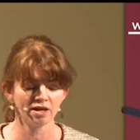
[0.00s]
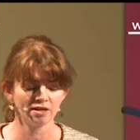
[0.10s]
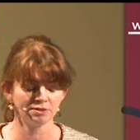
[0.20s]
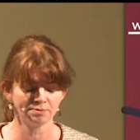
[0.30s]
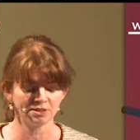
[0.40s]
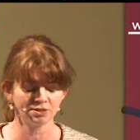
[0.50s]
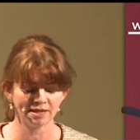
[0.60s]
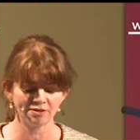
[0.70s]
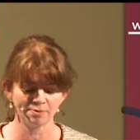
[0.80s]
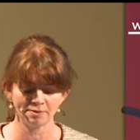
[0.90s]
uh, to, to
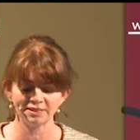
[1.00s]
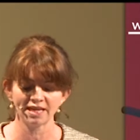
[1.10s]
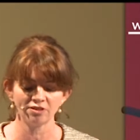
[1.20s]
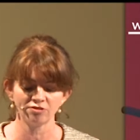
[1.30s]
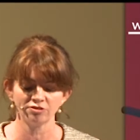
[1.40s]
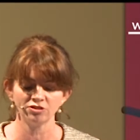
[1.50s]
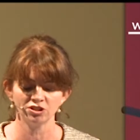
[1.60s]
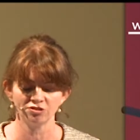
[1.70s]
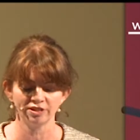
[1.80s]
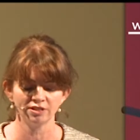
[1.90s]
allow the baby's head through
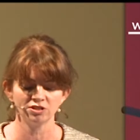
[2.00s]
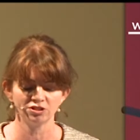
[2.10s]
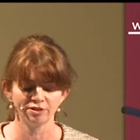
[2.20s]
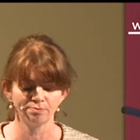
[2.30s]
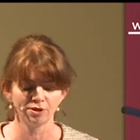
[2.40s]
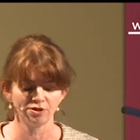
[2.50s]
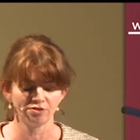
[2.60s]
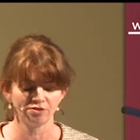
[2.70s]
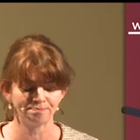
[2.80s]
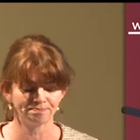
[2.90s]
during, during
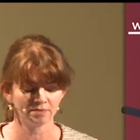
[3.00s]
birth.